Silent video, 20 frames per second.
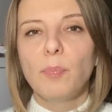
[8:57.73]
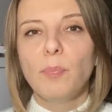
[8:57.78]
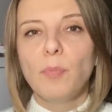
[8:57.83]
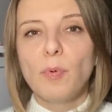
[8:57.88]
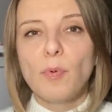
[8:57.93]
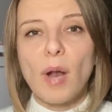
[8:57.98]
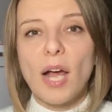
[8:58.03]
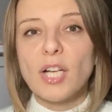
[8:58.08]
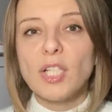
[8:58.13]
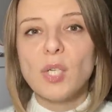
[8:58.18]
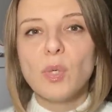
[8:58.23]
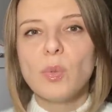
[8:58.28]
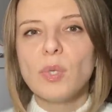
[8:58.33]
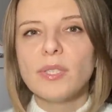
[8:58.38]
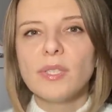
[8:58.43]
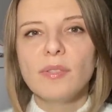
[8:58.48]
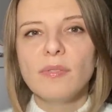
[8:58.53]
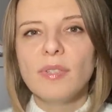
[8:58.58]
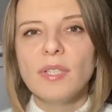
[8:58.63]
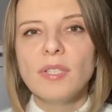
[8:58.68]
Russia
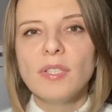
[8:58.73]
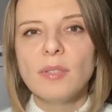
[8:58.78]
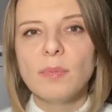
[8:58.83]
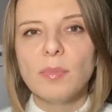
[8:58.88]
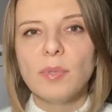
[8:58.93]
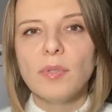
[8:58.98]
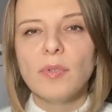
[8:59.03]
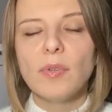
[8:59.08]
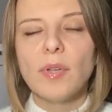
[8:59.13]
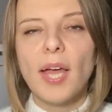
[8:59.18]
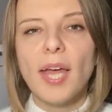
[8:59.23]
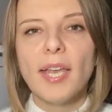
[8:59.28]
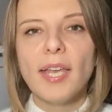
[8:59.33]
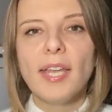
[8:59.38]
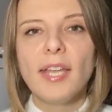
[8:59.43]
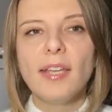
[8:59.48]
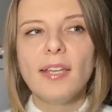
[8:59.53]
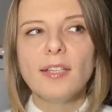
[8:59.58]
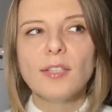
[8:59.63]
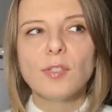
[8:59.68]
was invincible, and
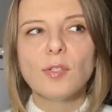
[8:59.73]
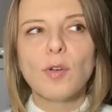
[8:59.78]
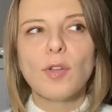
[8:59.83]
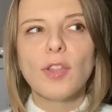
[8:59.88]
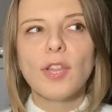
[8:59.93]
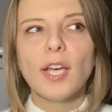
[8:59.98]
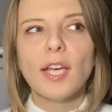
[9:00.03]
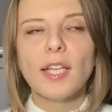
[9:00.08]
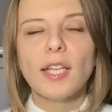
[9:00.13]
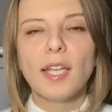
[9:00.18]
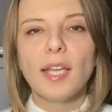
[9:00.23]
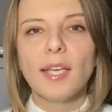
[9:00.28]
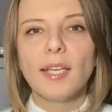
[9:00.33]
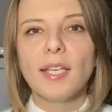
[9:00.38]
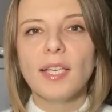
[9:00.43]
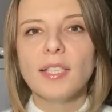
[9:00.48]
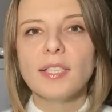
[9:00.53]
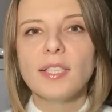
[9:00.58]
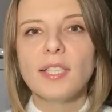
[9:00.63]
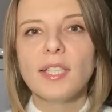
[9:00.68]
he thought that like
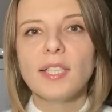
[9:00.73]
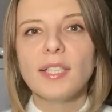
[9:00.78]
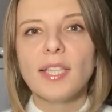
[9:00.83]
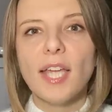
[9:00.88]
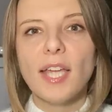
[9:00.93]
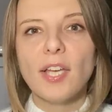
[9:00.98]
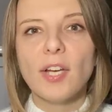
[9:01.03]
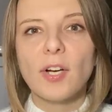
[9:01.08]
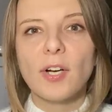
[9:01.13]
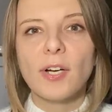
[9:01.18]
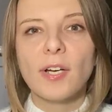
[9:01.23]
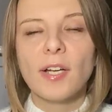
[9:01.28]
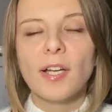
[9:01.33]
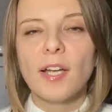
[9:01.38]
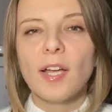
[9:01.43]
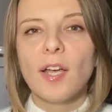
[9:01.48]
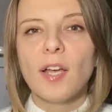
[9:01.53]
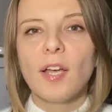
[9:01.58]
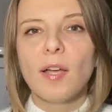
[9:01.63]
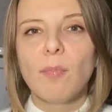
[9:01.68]
his dictator
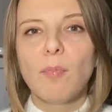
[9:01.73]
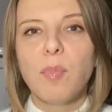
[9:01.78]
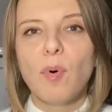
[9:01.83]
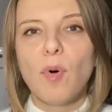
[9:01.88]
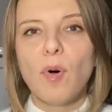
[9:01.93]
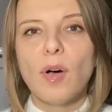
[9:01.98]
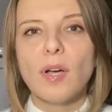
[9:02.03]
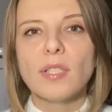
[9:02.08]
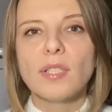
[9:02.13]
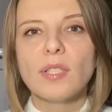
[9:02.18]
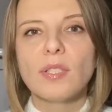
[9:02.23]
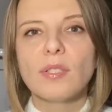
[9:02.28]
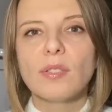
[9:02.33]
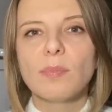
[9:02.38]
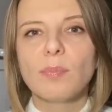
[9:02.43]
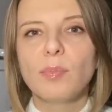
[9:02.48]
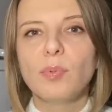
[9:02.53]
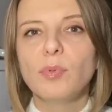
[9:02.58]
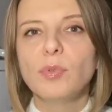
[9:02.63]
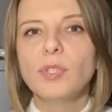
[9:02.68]
boss
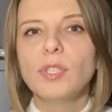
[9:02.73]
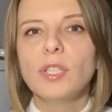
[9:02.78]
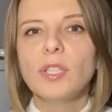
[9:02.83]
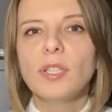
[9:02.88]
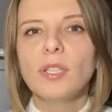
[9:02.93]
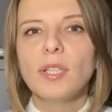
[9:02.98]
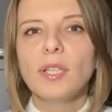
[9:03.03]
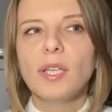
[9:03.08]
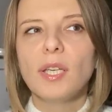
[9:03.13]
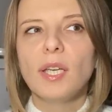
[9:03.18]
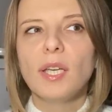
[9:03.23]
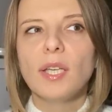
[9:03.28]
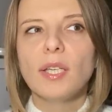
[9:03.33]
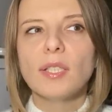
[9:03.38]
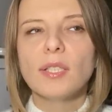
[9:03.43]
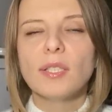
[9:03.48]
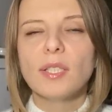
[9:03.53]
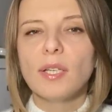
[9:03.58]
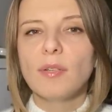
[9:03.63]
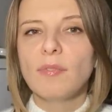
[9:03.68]
Putin
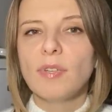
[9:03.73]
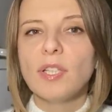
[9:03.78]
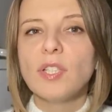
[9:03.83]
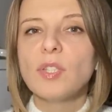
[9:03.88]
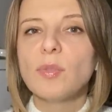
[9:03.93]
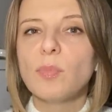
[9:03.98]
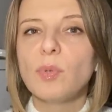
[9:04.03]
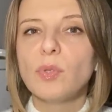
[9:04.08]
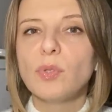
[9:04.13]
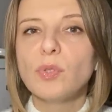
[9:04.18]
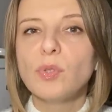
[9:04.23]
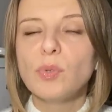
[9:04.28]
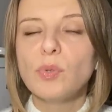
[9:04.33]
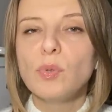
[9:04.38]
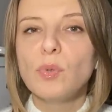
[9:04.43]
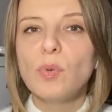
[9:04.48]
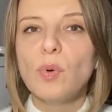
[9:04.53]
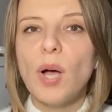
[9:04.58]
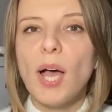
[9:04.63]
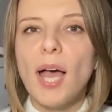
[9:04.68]
is invincible
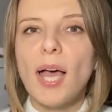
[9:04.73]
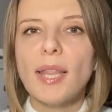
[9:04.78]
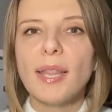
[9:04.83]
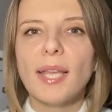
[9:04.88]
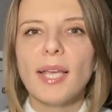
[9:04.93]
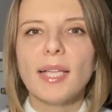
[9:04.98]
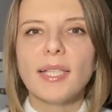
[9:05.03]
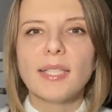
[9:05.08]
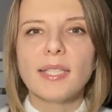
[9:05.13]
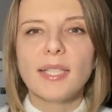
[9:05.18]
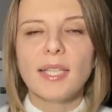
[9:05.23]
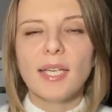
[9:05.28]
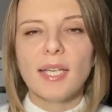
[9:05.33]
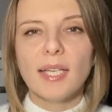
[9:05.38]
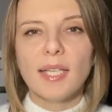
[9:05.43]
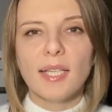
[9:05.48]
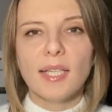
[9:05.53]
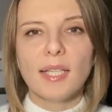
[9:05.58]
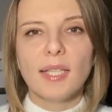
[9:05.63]
too, and that the